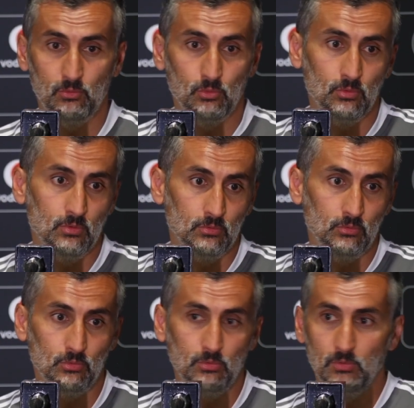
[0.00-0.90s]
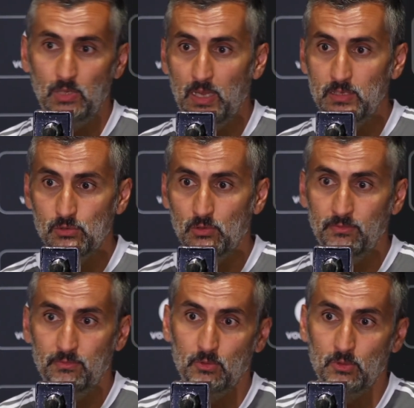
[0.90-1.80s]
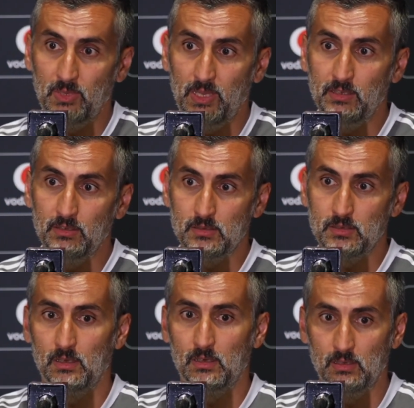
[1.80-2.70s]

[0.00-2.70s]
Two lines of four players,